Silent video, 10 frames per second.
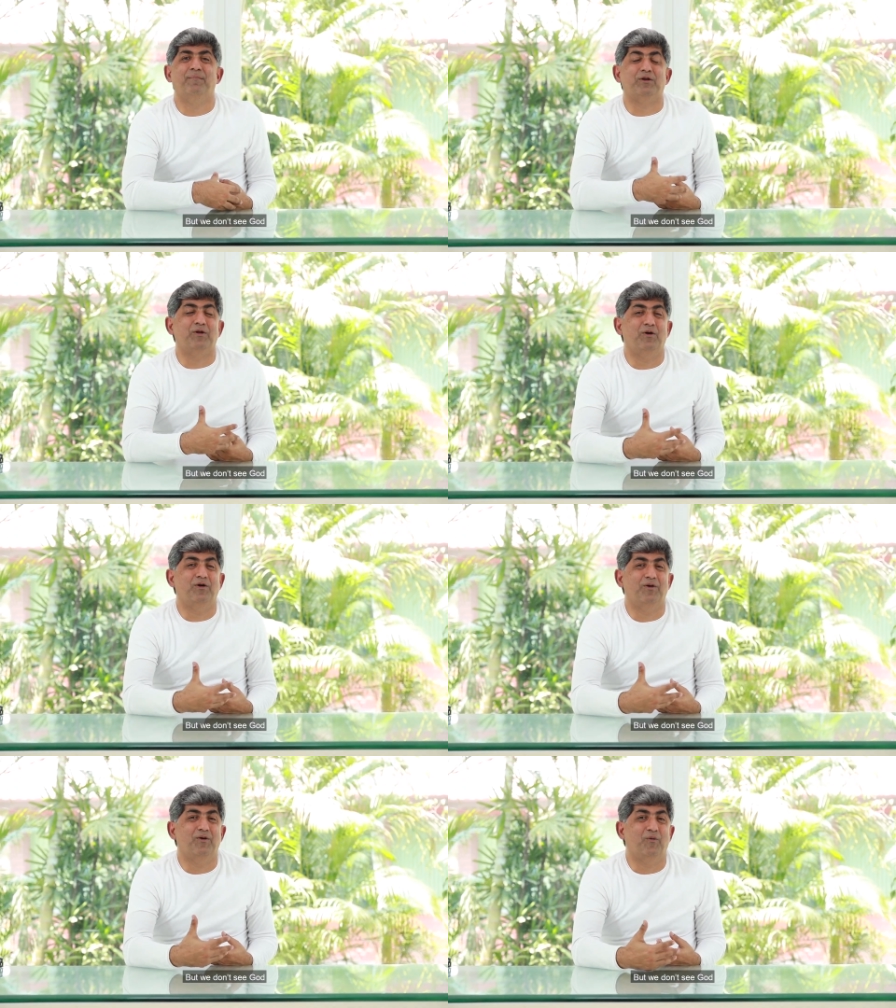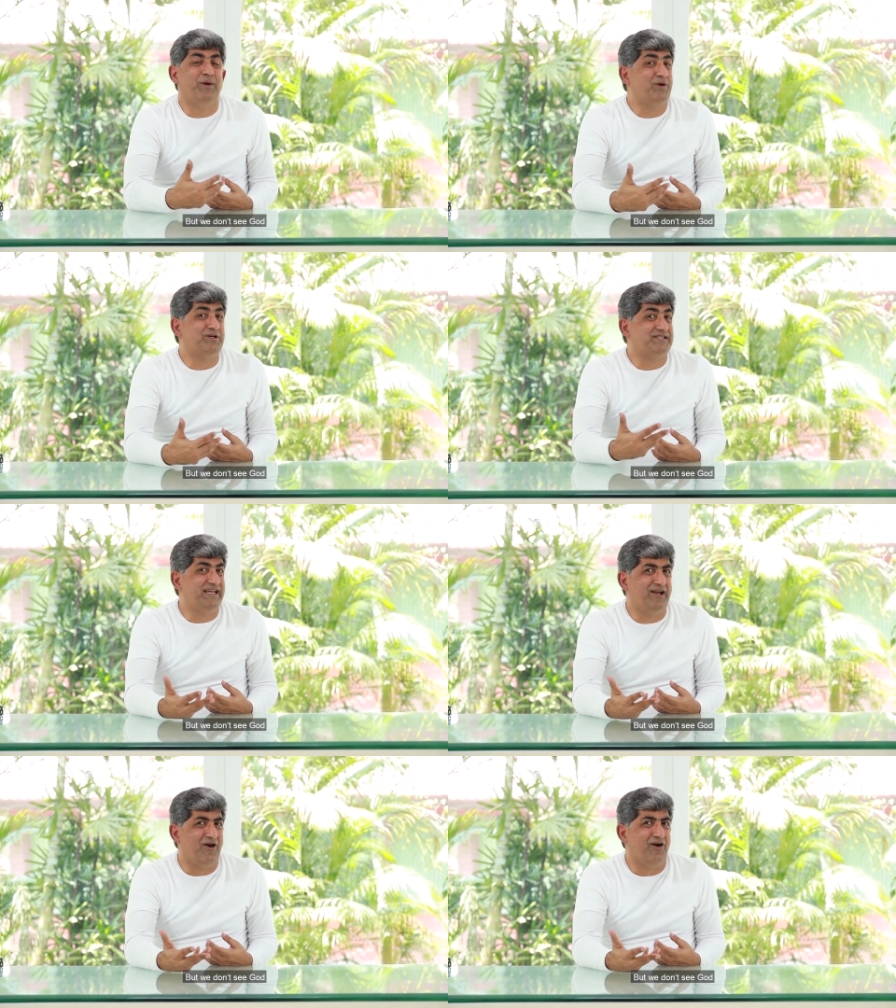But we don't
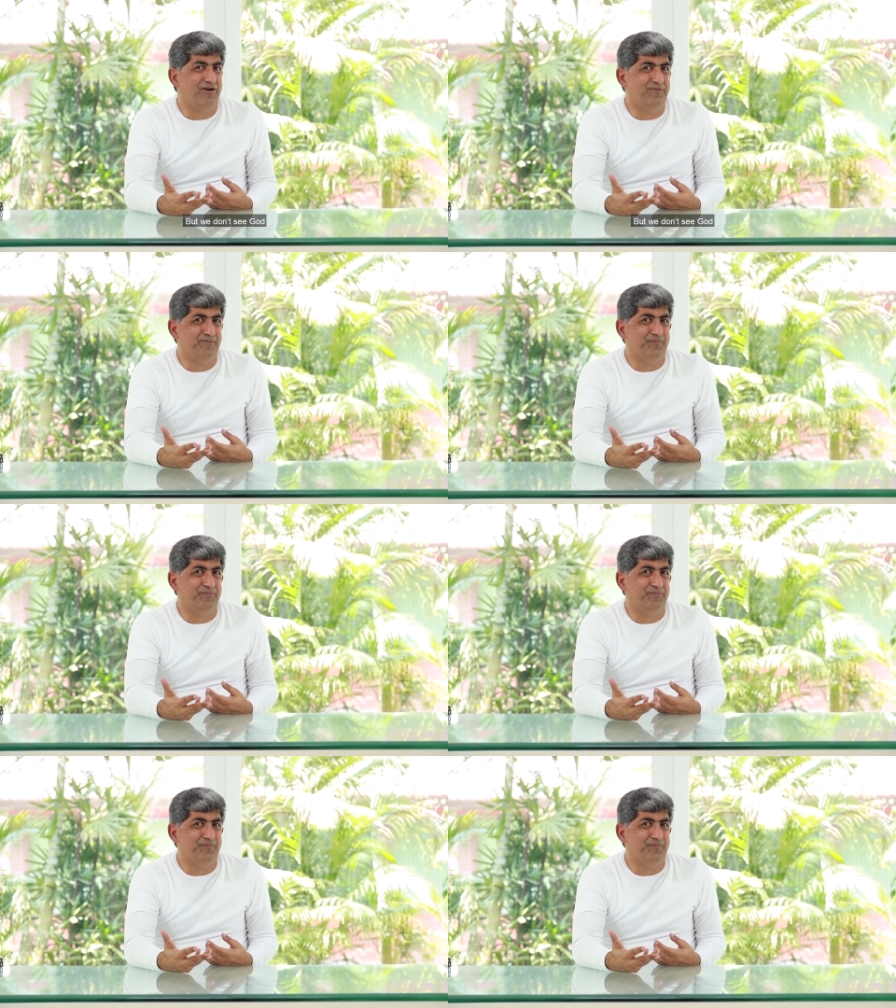see God